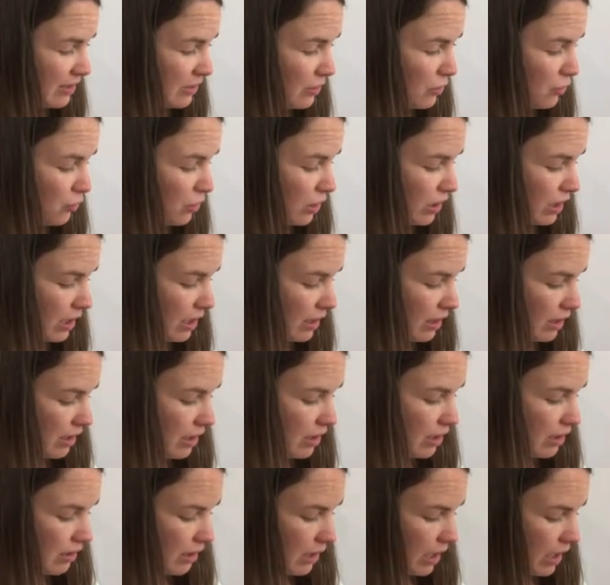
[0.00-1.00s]

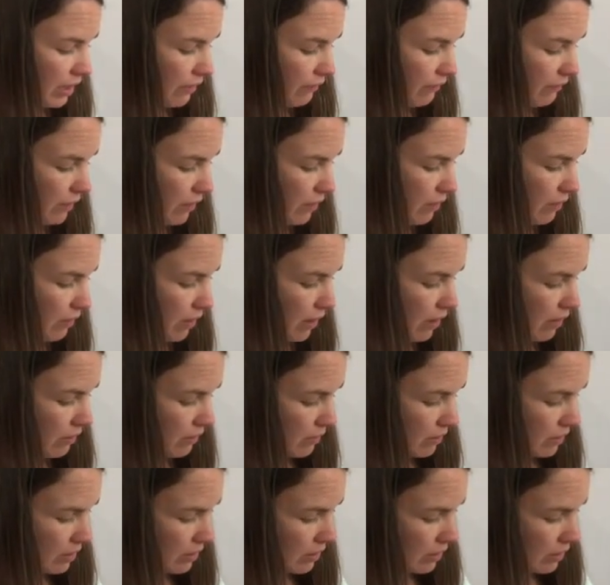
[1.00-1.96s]
thing you got to figure out.